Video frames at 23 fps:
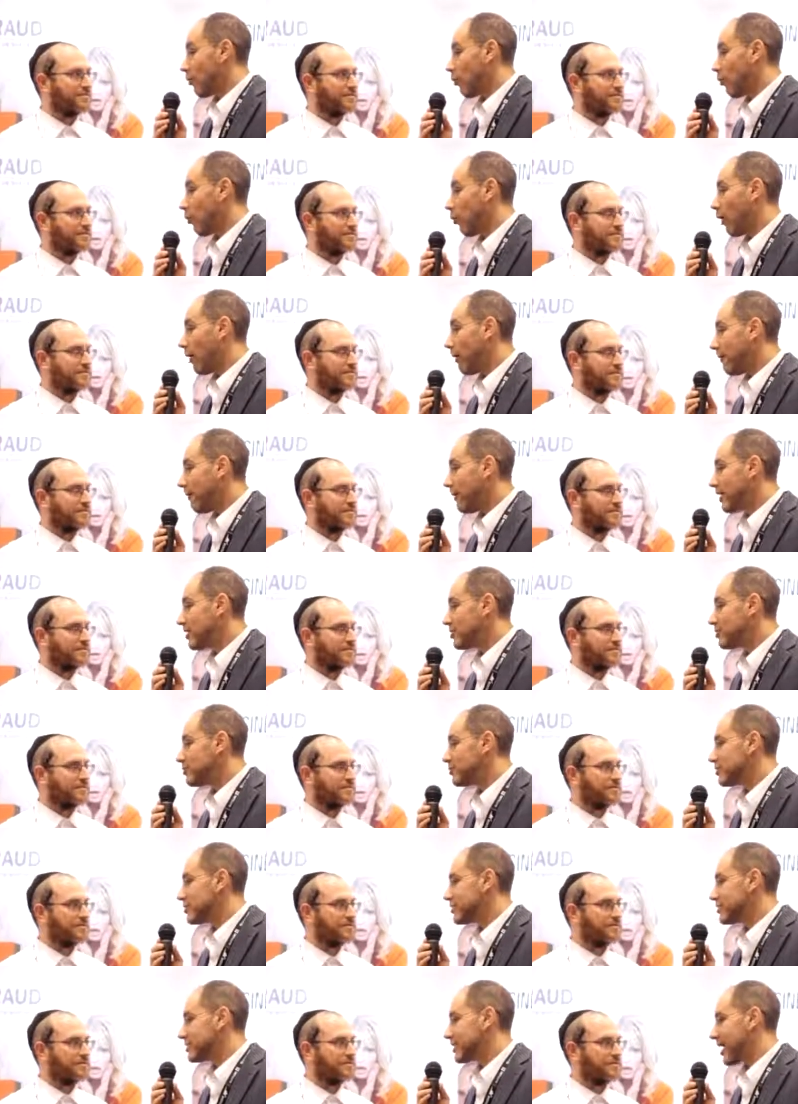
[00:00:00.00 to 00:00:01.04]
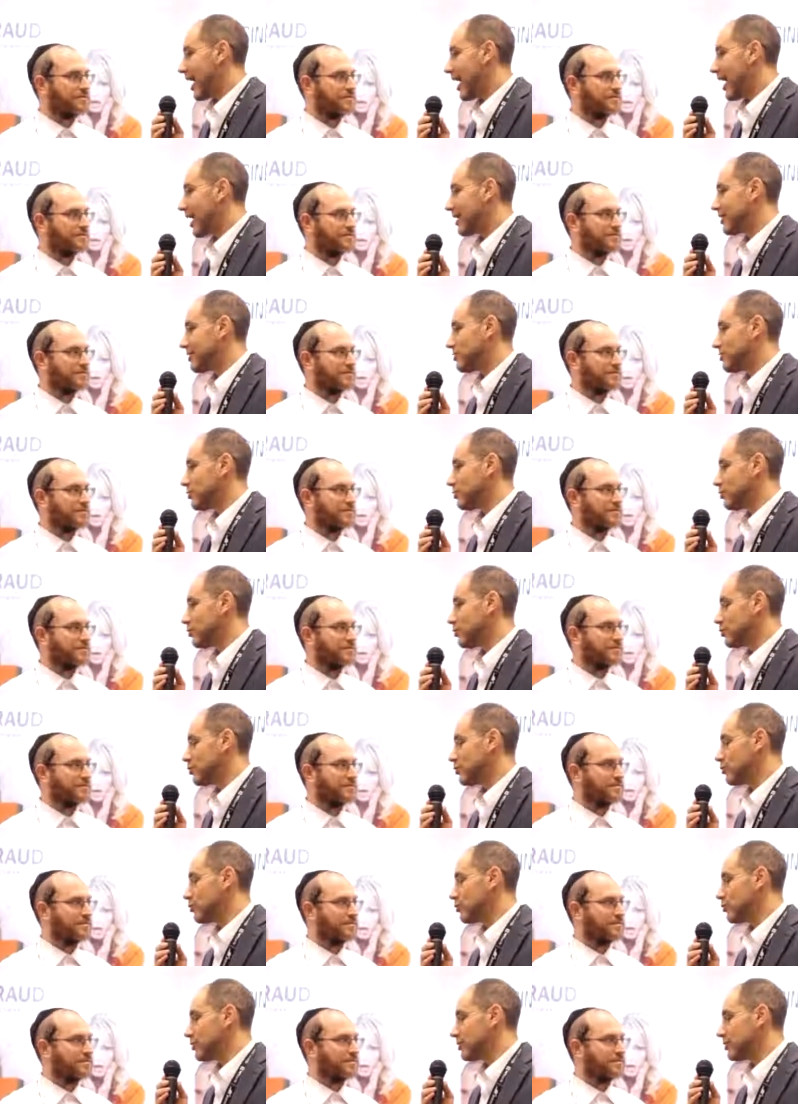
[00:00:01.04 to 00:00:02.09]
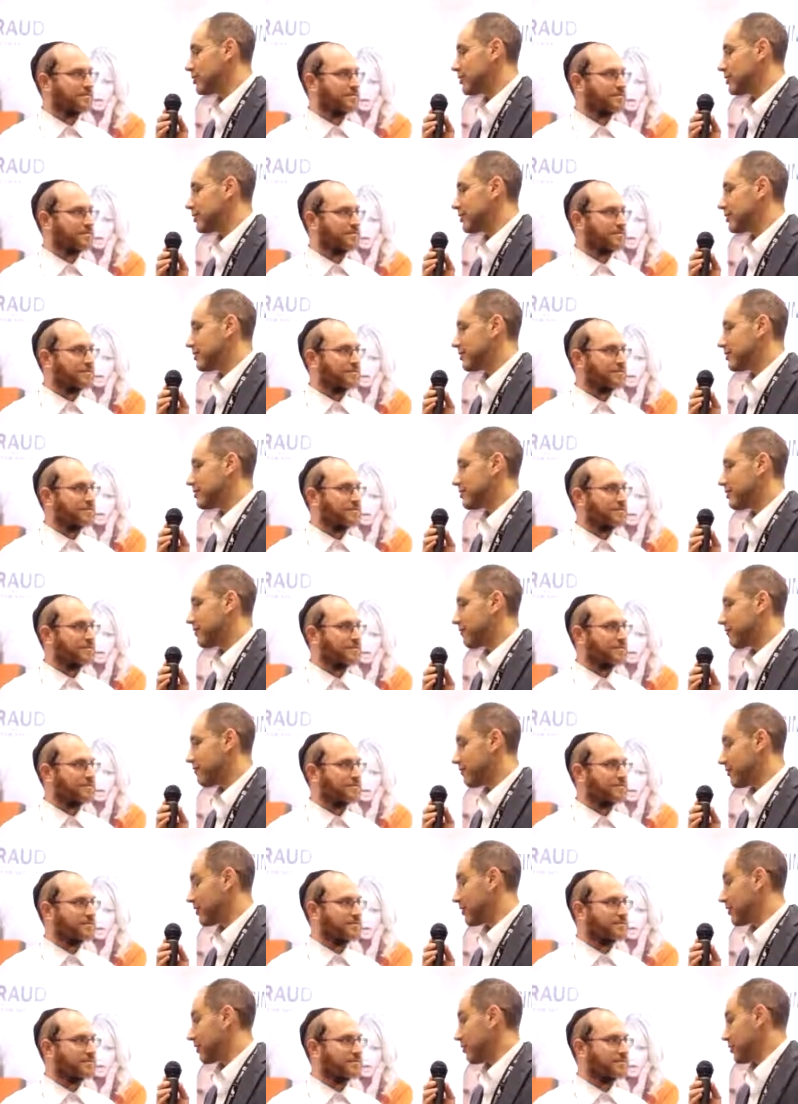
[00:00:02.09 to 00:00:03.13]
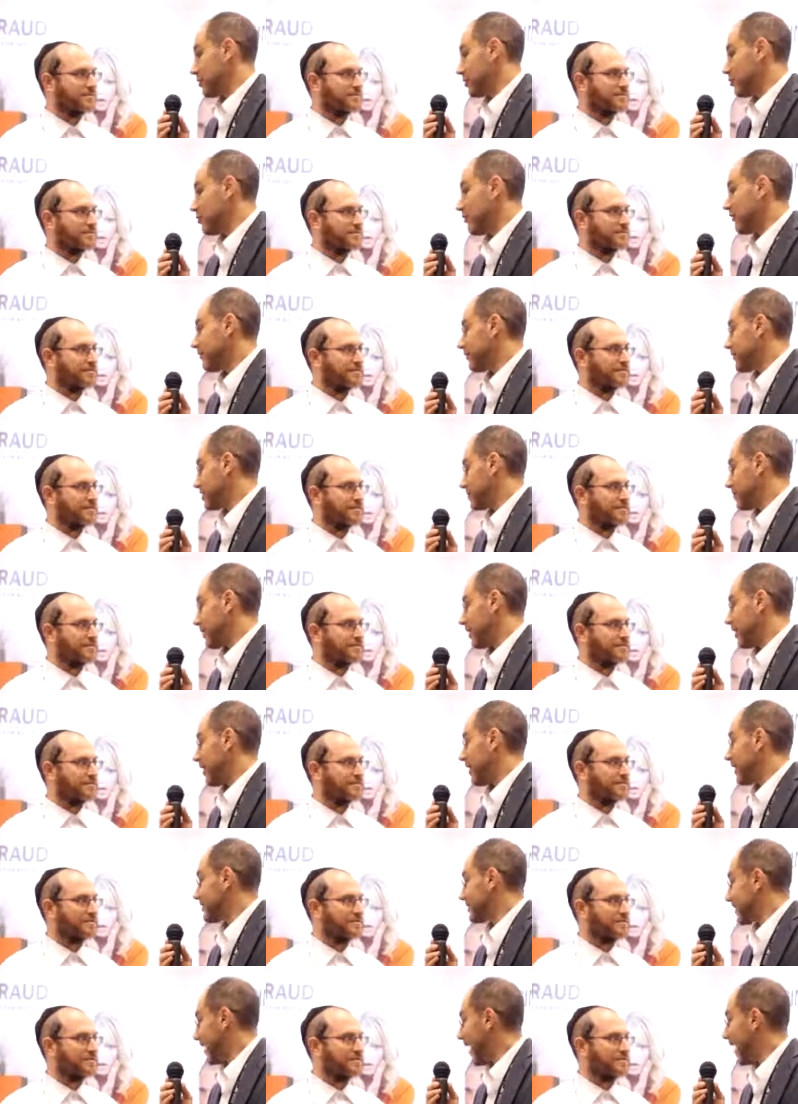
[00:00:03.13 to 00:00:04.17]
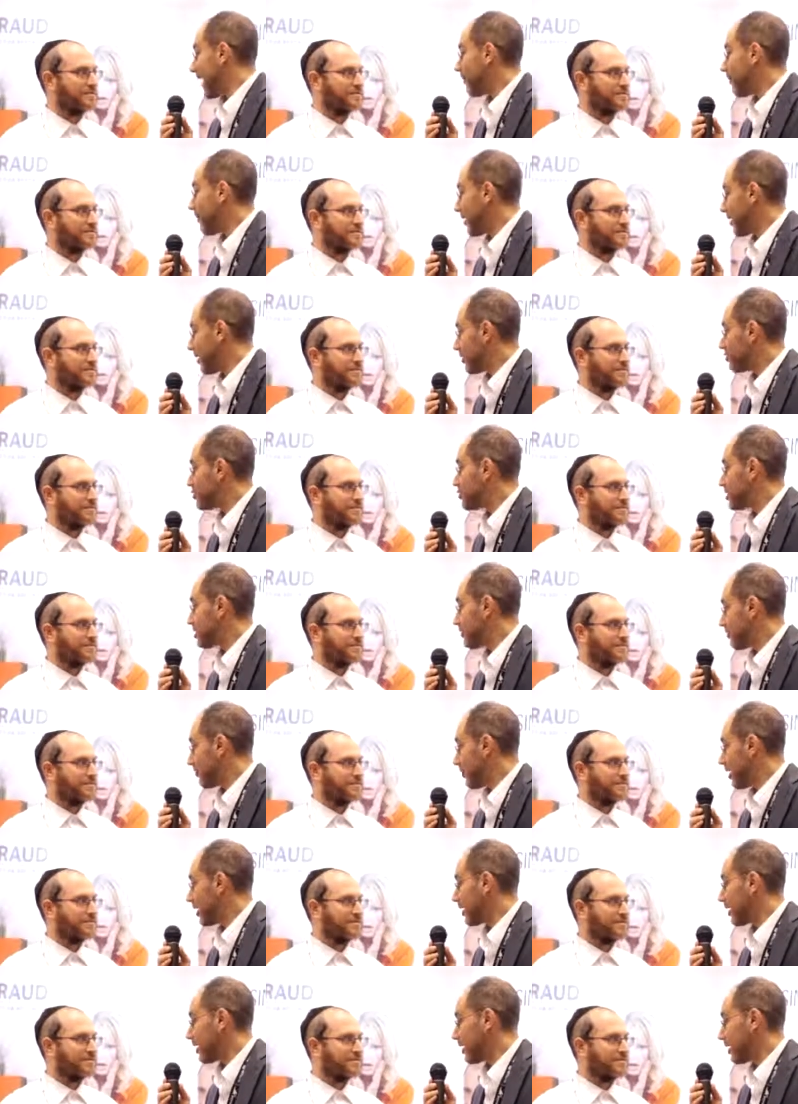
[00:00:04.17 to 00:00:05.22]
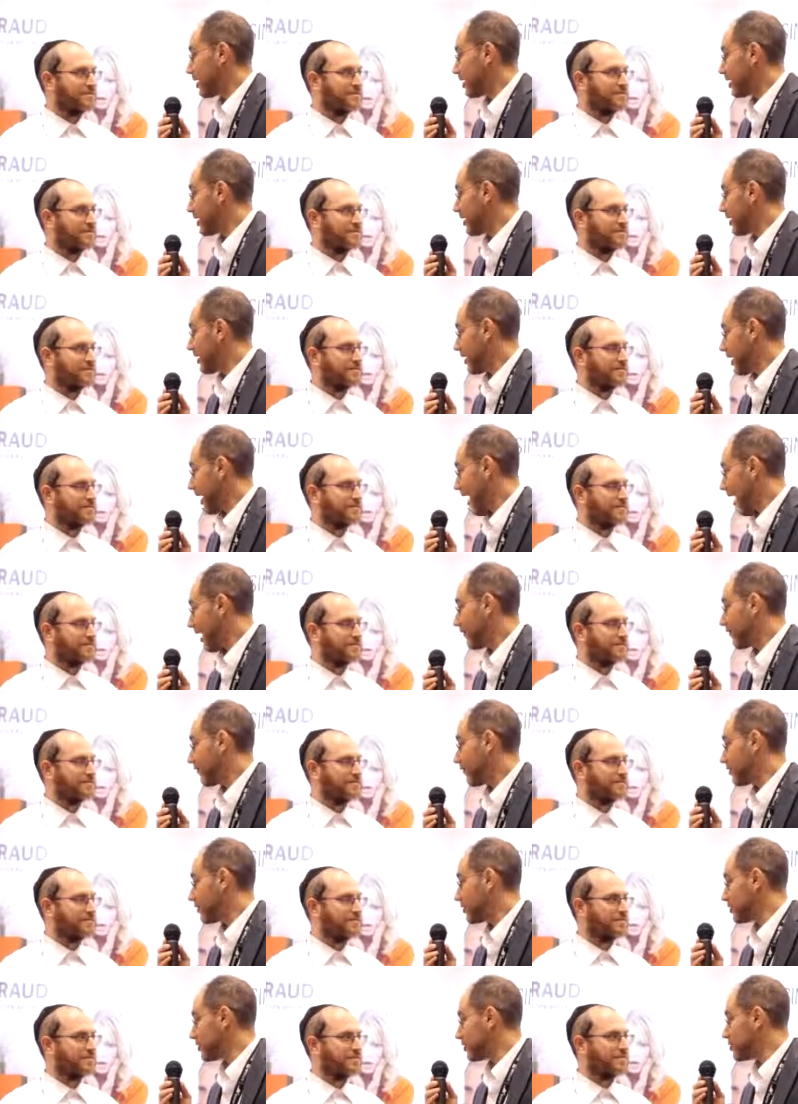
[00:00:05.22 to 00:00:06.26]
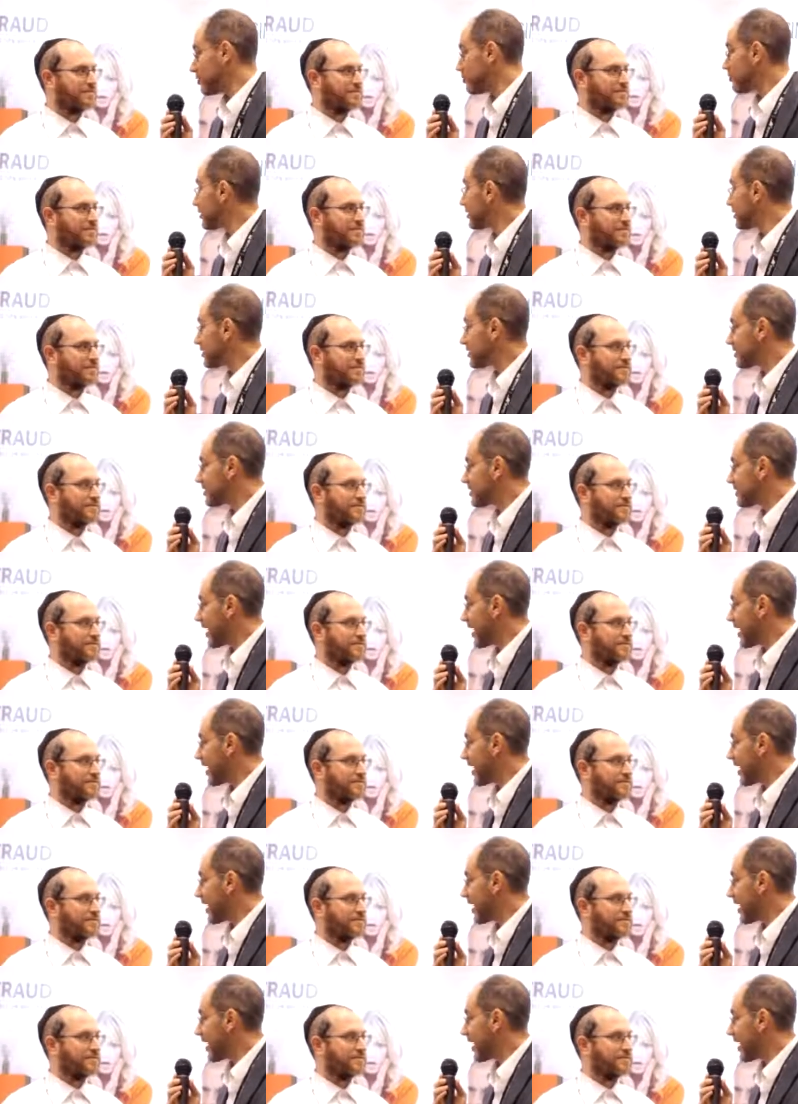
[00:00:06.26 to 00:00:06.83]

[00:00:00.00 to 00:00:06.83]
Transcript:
Speaker 1: What made you decide to, to, you know, you have to spend a lot of time, energy, money, effort to do this. This does